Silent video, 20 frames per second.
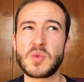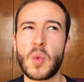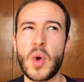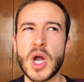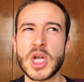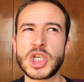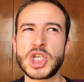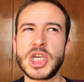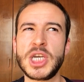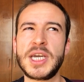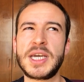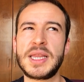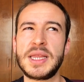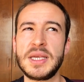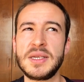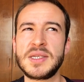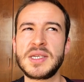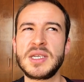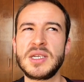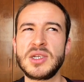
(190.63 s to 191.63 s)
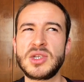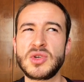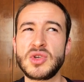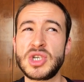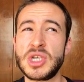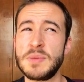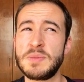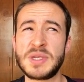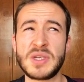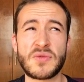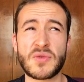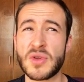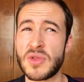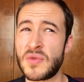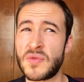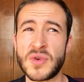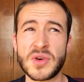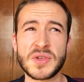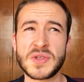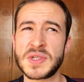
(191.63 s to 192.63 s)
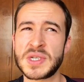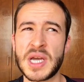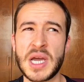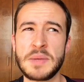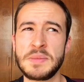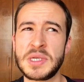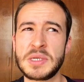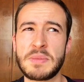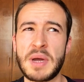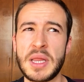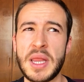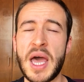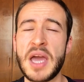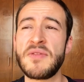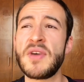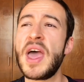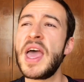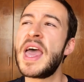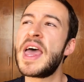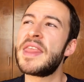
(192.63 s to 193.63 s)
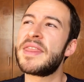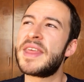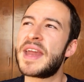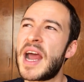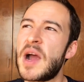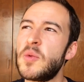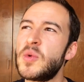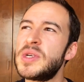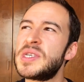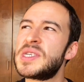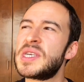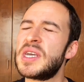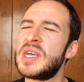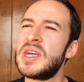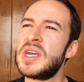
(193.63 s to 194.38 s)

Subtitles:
watching and listening to Gypsy for the first times in my life that I was